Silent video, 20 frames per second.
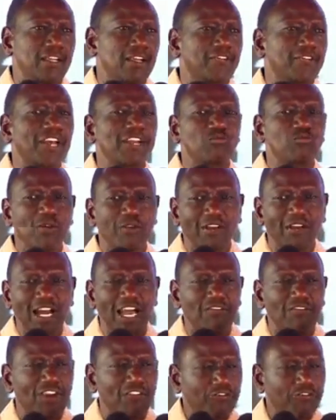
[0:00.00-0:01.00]
That we will
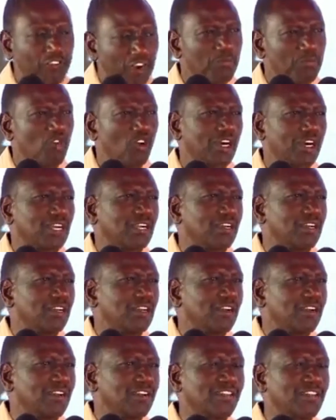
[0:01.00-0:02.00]
have a framework
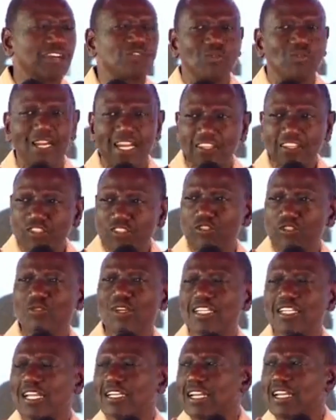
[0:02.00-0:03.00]
that will
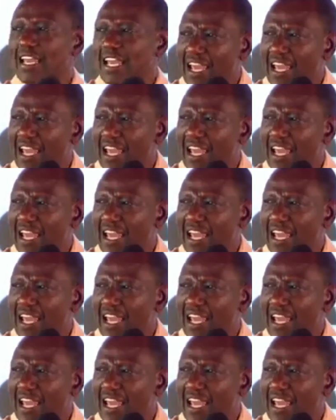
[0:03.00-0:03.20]
ensure that